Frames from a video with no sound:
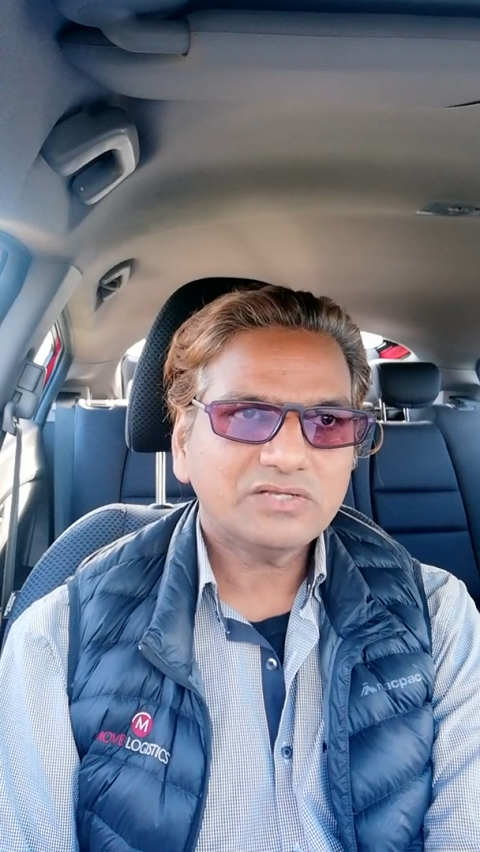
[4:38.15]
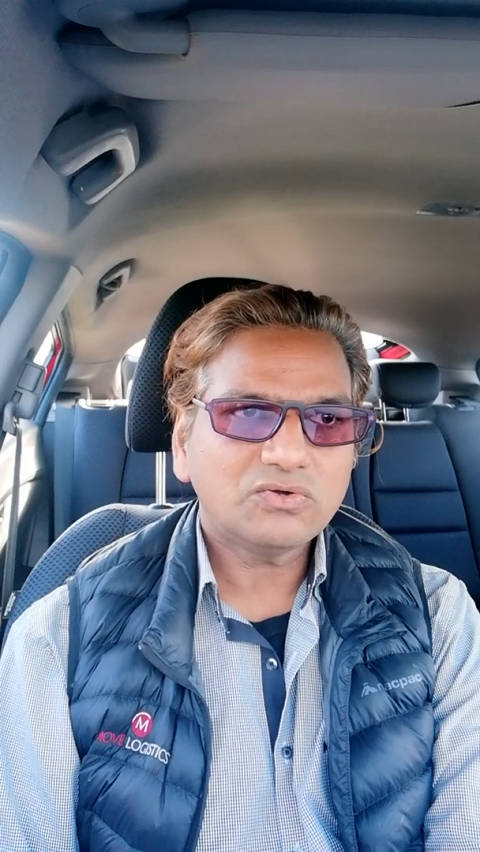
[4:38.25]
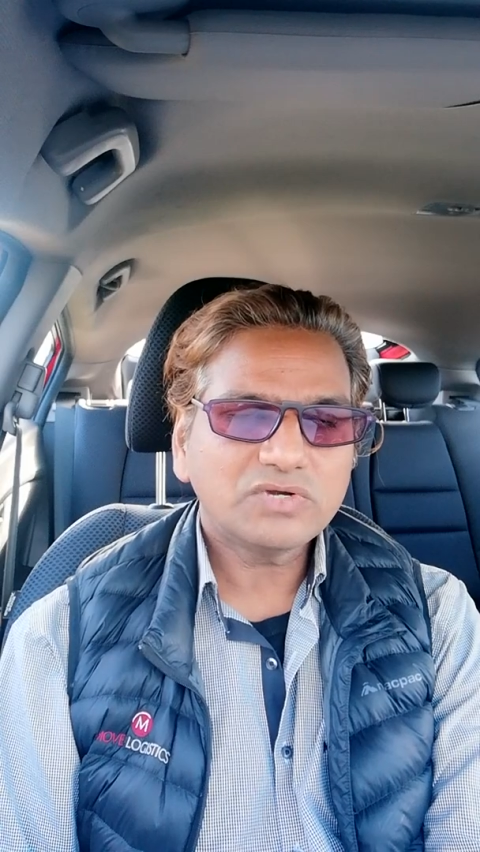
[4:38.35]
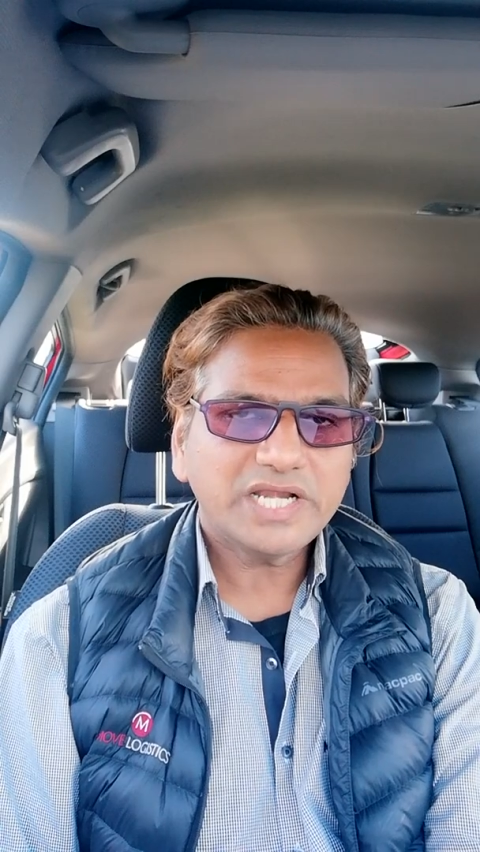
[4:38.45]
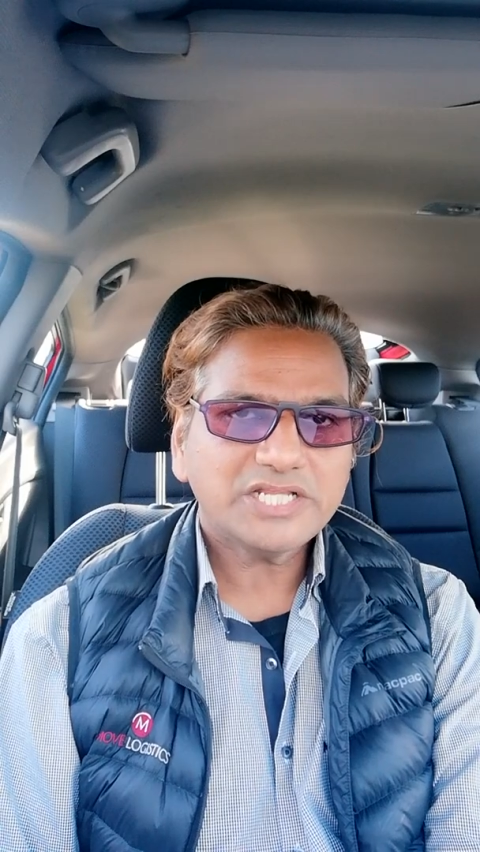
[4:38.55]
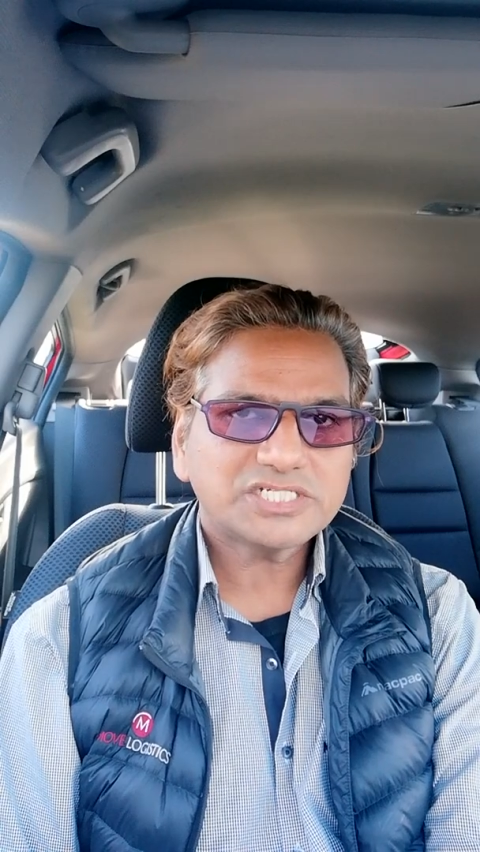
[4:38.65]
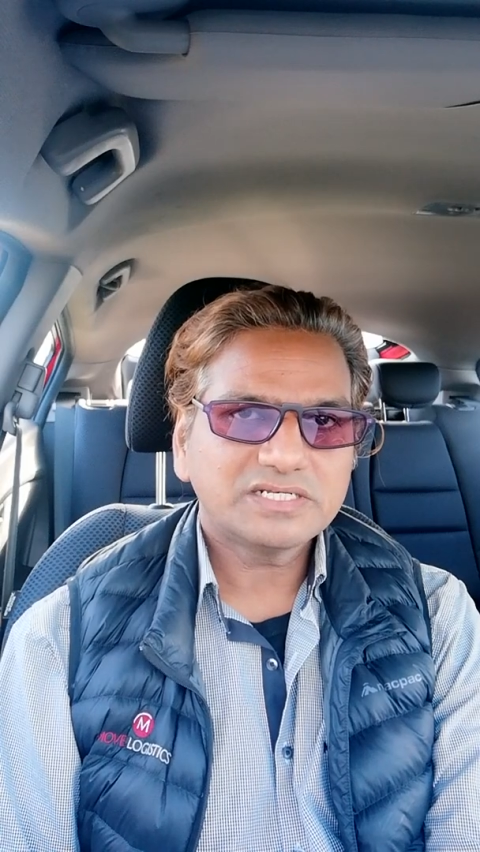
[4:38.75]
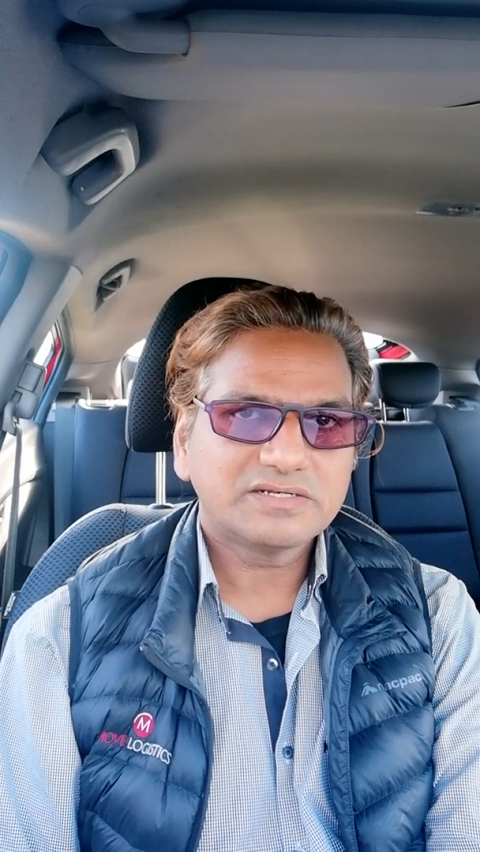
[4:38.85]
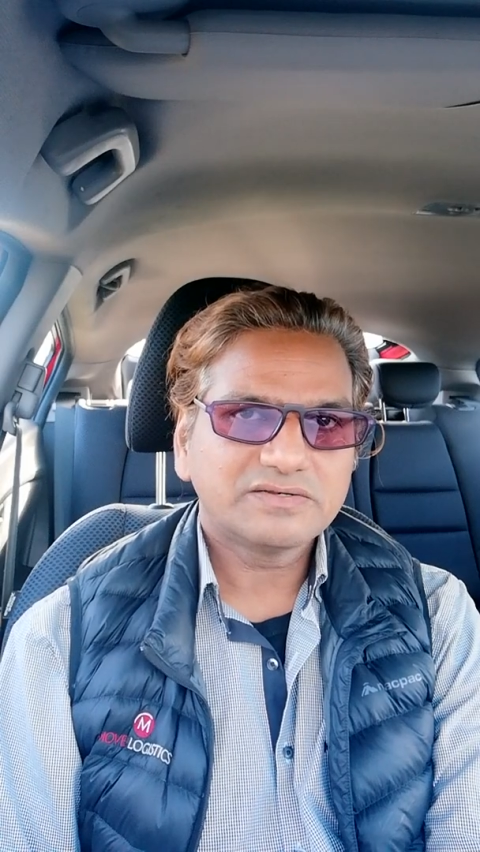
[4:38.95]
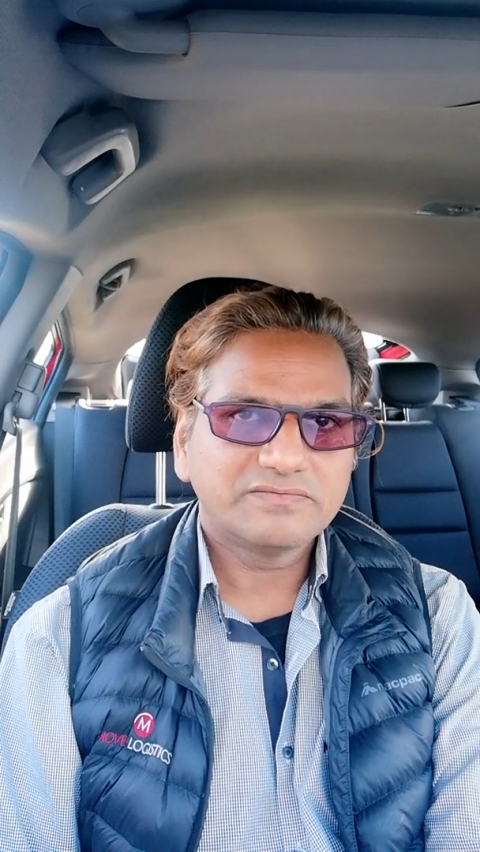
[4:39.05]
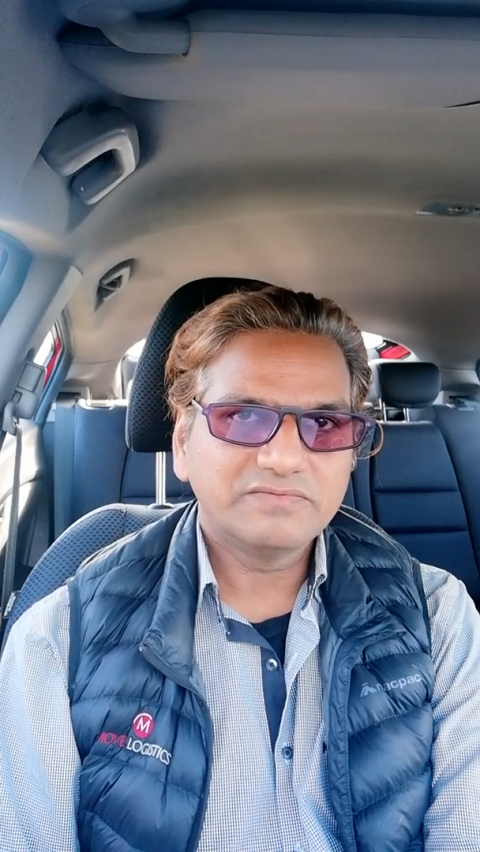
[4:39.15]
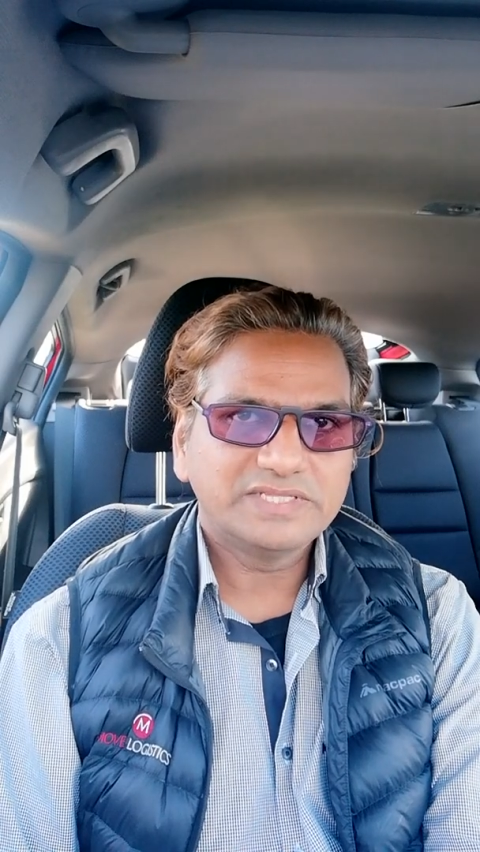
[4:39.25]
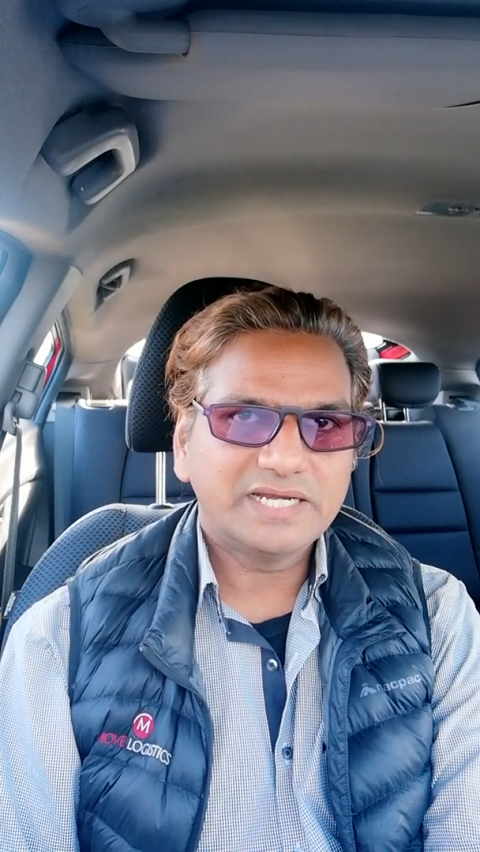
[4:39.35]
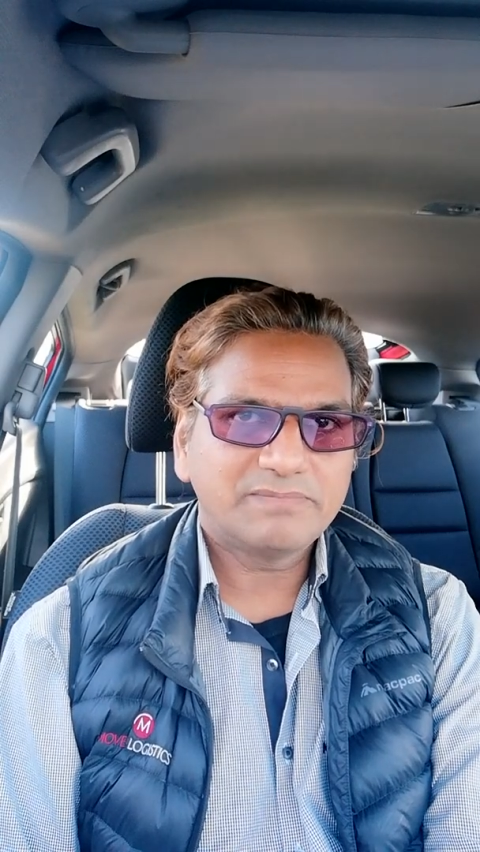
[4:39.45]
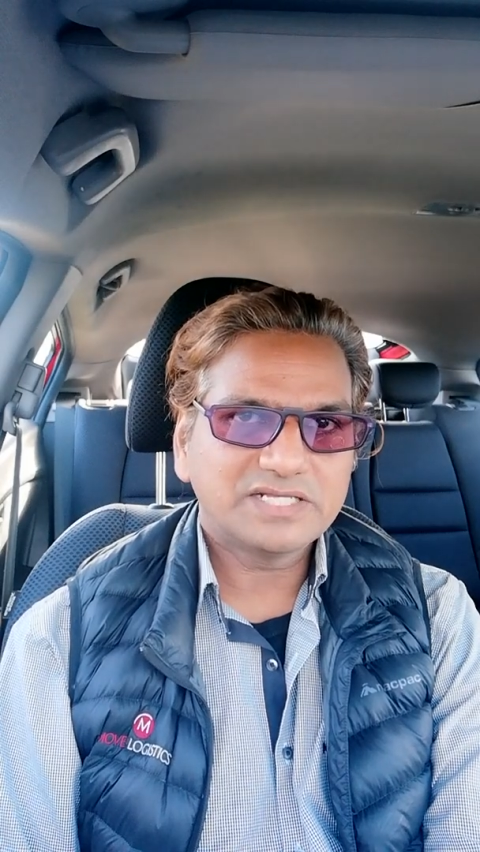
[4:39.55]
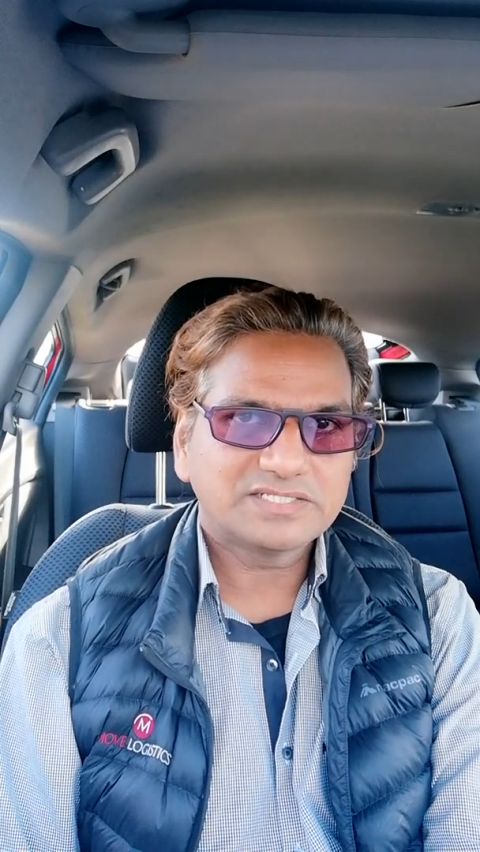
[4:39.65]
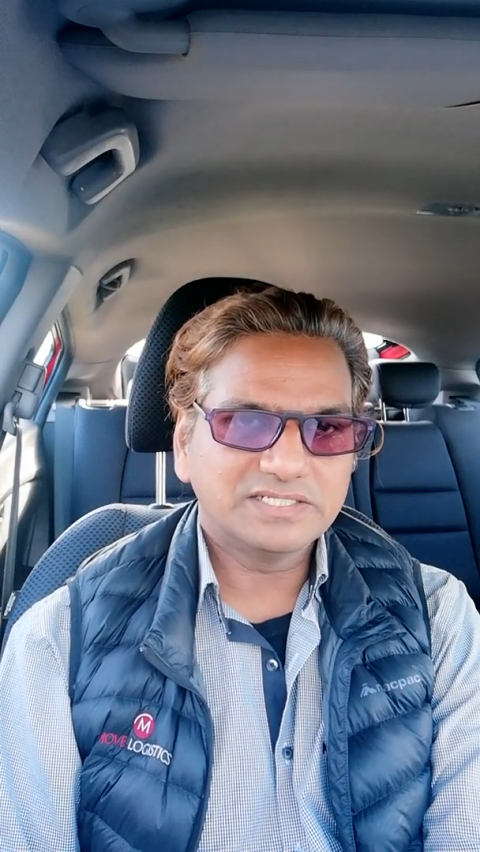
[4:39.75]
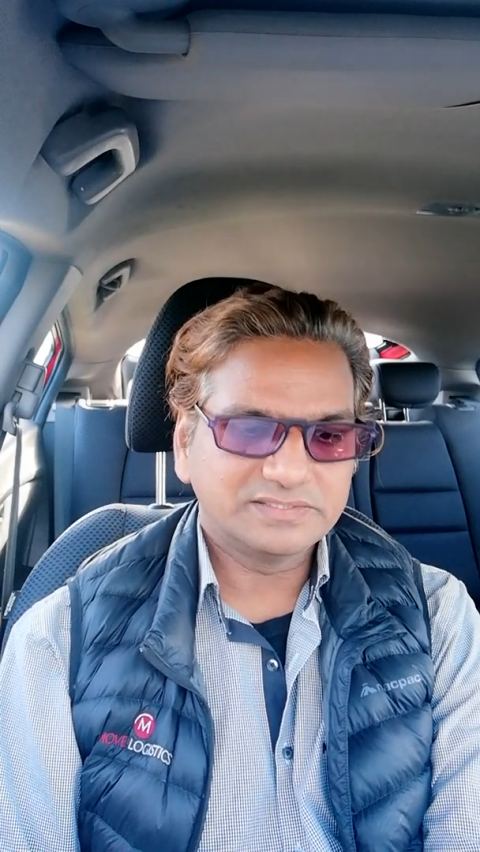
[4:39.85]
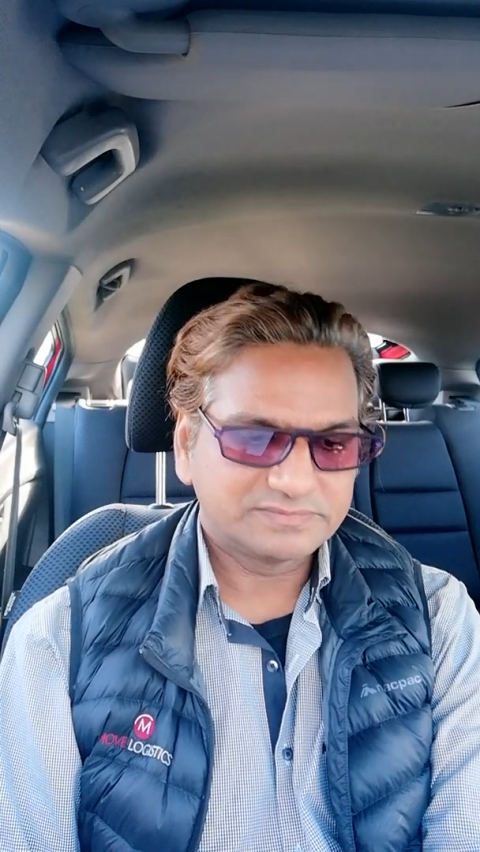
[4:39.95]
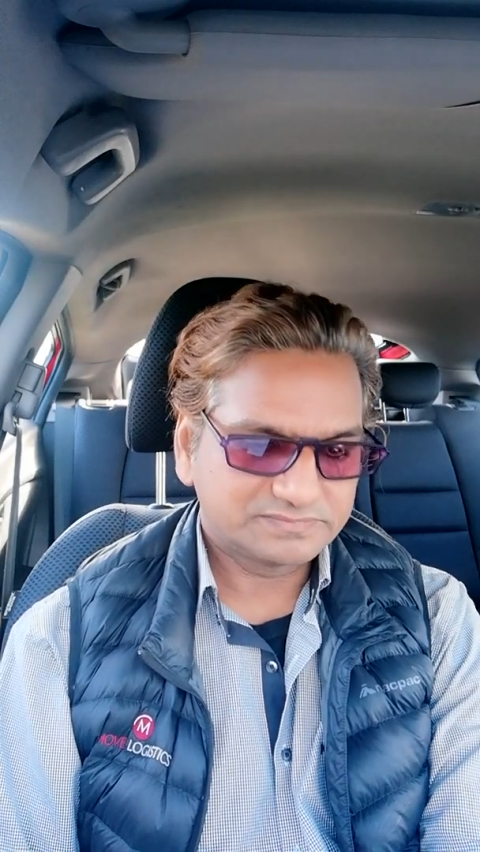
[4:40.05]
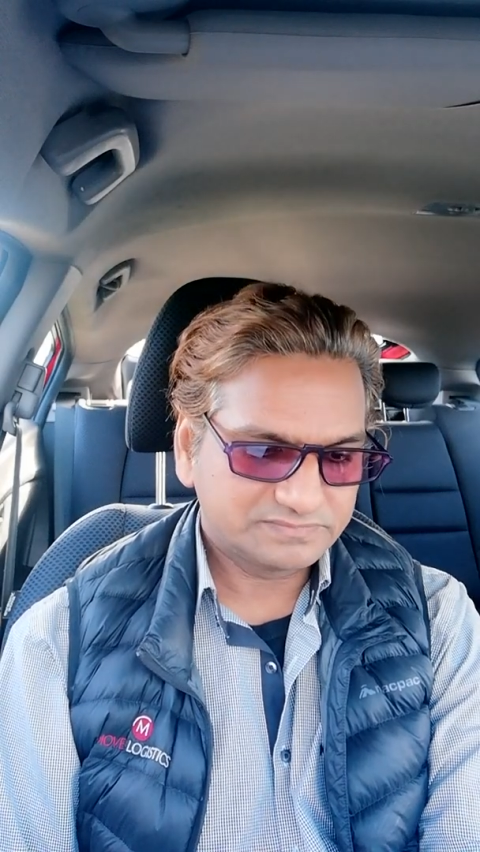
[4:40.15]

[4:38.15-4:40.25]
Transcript: correlation with that person